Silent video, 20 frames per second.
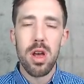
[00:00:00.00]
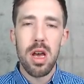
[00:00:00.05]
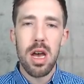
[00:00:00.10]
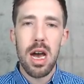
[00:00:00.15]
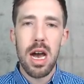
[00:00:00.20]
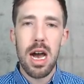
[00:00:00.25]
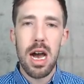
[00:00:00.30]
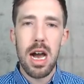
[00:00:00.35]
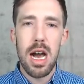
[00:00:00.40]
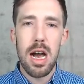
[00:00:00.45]

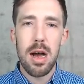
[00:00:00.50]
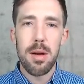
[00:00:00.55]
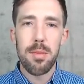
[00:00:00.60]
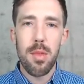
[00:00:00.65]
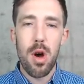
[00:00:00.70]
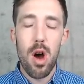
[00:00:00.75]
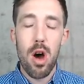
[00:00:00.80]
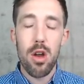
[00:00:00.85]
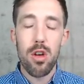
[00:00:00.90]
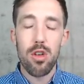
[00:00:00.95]
um,
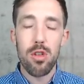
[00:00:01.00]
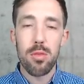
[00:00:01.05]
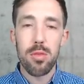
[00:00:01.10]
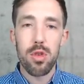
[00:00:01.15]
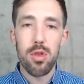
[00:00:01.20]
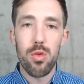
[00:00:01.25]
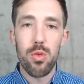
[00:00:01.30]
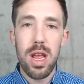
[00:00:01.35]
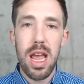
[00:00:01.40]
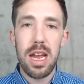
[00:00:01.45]

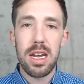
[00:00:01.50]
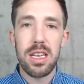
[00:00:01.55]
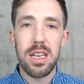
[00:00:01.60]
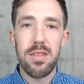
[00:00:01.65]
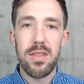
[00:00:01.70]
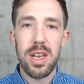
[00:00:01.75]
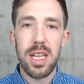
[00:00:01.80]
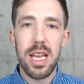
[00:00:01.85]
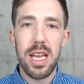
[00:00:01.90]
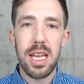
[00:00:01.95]
autoimmune
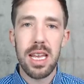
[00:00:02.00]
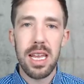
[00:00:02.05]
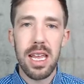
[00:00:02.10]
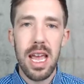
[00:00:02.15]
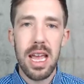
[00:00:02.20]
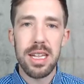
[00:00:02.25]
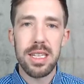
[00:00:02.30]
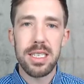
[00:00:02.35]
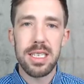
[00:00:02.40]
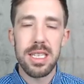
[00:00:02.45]
reactivity
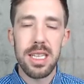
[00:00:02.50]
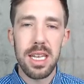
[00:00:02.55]
against